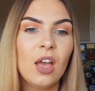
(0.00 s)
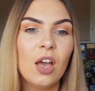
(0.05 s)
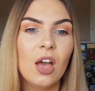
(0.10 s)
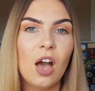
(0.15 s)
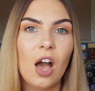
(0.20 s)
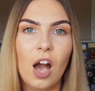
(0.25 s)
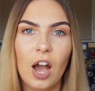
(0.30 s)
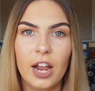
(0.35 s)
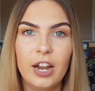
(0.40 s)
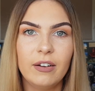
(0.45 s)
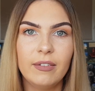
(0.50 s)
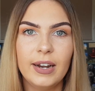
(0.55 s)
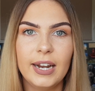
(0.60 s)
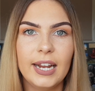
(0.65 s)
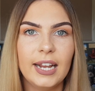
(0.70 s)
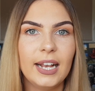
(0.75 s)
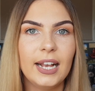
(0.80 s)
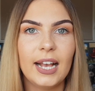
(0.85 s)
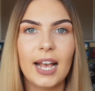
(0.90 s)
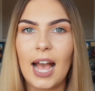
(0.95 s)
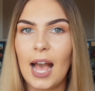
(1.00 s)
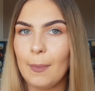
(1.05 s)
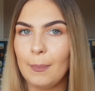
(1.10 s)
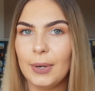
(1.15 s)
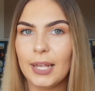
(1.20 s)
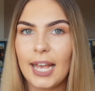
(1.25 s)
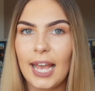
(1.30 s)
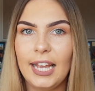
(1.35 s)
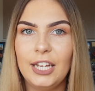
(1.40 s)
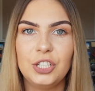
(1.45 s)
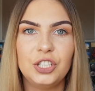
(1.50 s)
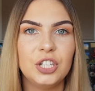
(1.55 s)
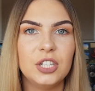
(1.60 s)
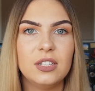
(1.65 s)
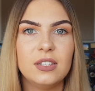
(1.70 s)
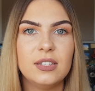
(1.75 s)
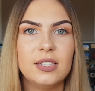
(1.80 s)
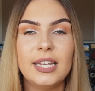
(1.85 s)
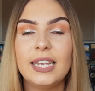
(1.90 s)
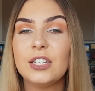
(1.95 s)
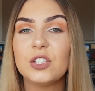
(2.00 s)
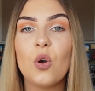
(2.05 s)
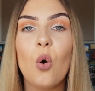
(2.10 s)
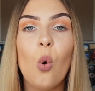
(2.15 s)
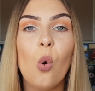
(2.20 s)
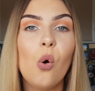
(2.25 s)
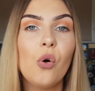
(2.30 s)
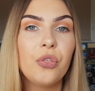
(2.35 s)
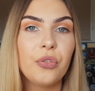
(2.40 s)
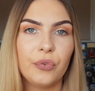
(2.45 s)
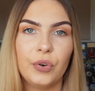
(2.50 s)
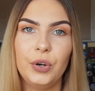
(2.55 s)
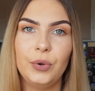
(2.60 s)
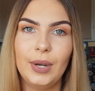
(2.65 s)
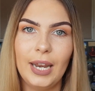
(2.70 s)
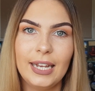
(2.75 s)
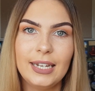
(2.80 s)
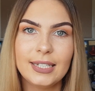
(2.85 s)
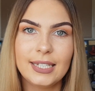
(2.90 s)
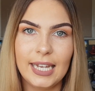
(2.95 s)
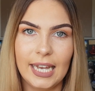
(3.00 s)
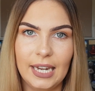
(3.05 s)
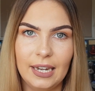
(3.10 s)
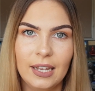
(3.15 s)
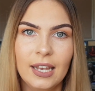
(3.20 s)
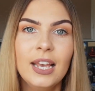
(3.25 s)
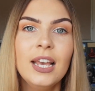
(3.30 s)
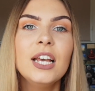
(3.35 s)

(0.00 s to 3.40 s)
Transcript: hiring applications. It's all through LinkedIn.